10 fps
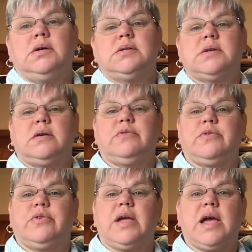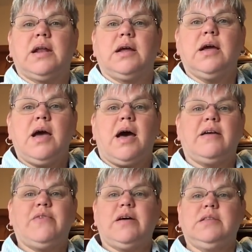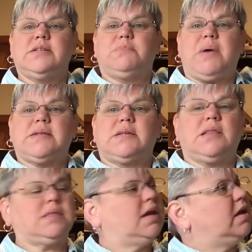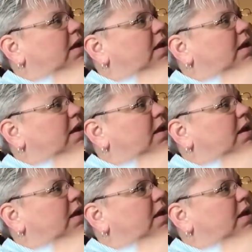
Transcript: Sorry for forgetting. I found this basket thing.